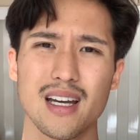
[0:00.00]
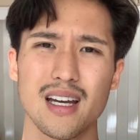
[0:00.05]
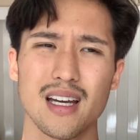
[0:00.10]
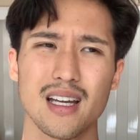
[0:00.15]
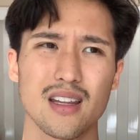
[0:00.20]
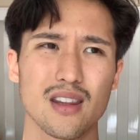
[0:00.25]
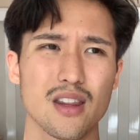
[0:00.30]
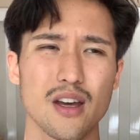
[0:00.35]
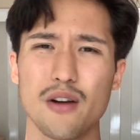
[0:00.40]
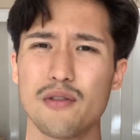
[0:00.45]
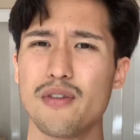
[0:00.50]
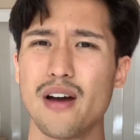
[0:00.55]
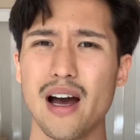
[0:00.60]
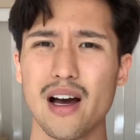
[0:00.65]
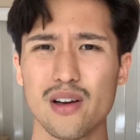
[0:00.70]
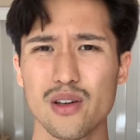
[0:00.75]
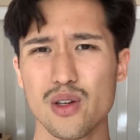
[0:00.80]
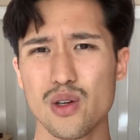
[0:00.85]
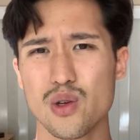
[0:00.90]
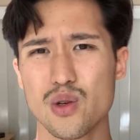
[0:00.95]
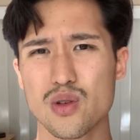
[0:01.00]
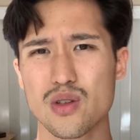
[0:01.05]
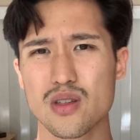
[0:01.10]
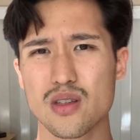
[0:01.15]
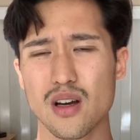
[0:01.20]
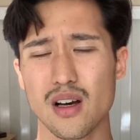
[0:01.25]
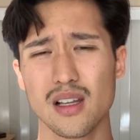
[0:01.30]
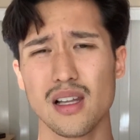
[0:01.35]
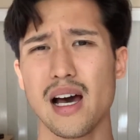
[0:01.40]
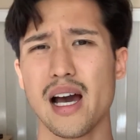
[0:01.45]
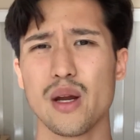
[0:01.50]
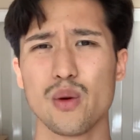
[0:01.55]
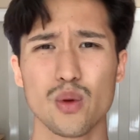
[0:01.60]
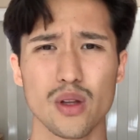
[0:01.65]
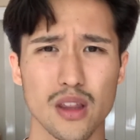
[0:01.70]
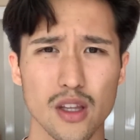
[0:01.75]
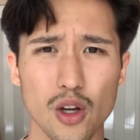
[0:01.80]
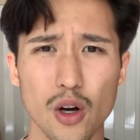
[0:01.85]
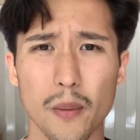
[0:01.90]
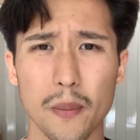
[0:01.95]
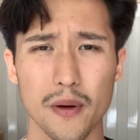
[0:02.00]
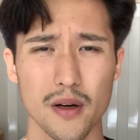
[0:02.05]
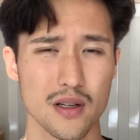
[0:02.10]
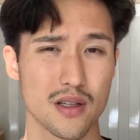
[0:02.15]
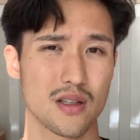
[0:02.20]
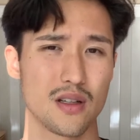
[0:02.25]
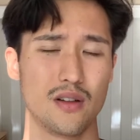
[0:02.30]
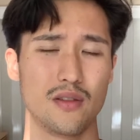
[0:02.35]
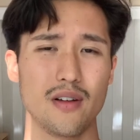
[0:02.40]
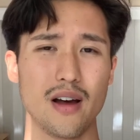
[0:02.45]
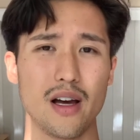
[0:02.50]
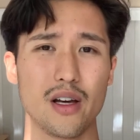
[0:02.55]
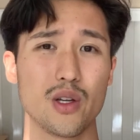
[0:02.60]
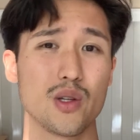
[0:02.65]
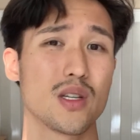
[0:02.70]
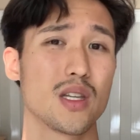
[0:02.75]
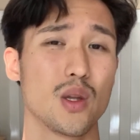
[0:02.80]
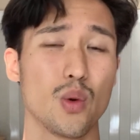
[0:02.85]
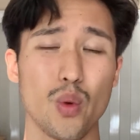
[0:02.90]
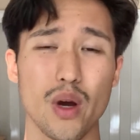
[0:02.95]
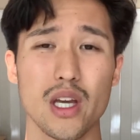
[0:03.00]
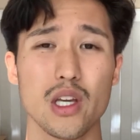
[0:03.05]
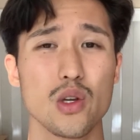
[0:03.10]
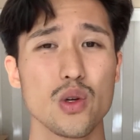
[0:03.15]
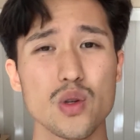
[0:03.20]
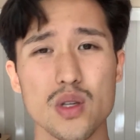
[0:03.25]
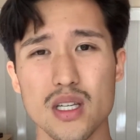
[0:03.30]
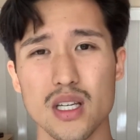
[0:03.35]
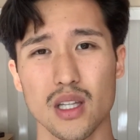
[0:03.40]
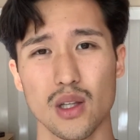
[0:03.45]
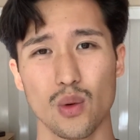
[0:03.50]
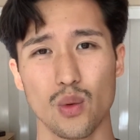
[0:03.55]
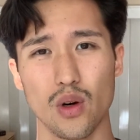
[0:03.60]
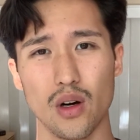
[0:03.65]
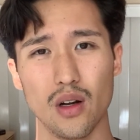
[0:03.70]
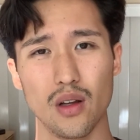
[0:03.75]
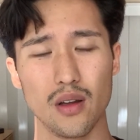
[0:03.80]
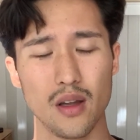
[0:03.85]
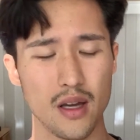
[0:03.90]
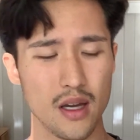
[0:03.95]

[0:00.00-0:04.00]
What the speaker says: their values align with your personal values and the way you see the world.